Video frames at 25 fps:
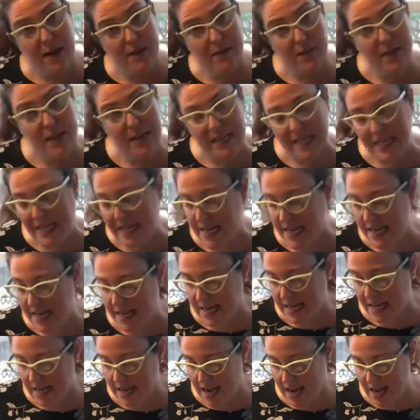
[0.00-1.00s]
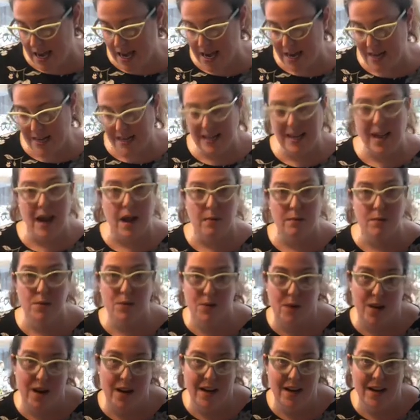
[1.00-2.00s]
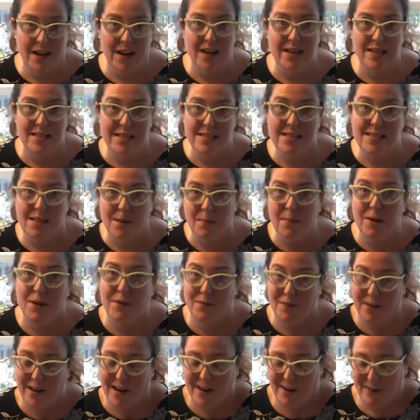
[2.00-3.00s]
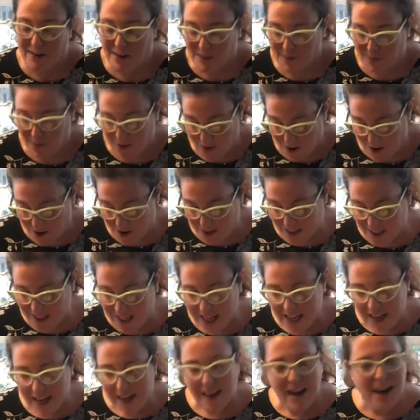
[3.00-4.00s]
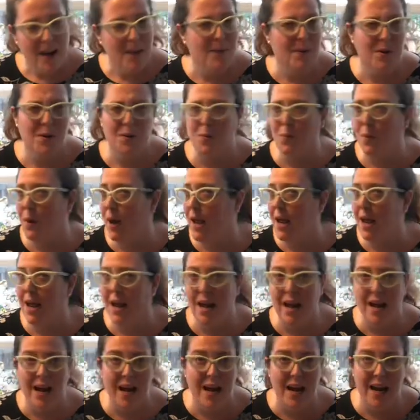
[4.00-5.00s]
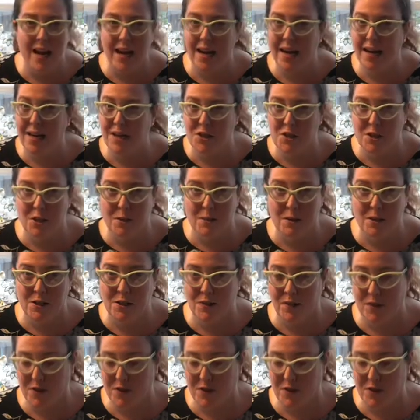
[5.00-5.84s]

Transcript: everything, and I was right. I did something very wrong. I put in way too much